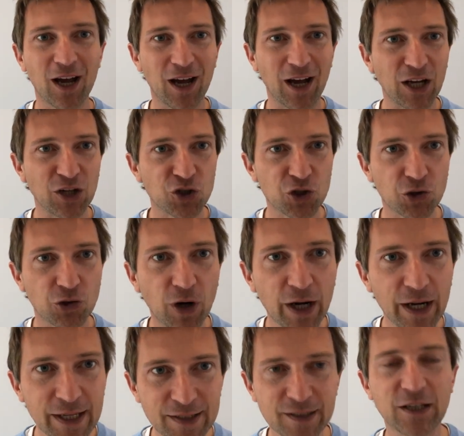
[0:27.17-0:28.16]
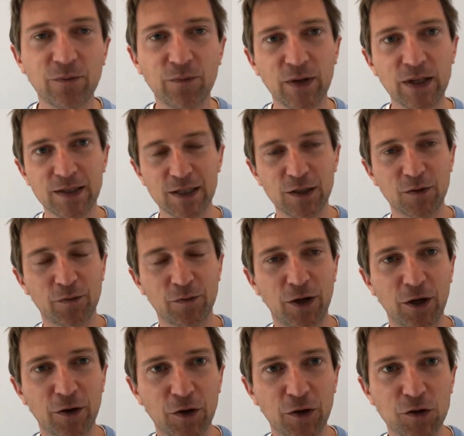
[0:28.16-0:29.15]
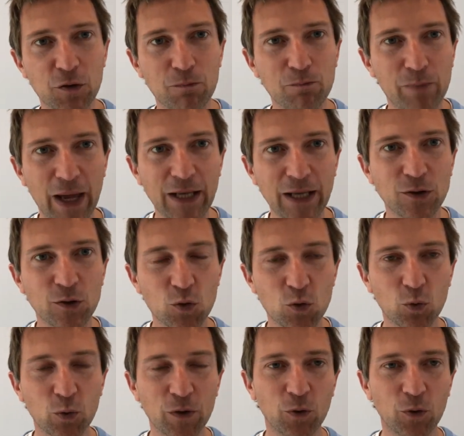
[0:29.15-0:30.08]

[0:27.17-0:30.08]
tries to convince his father to bend with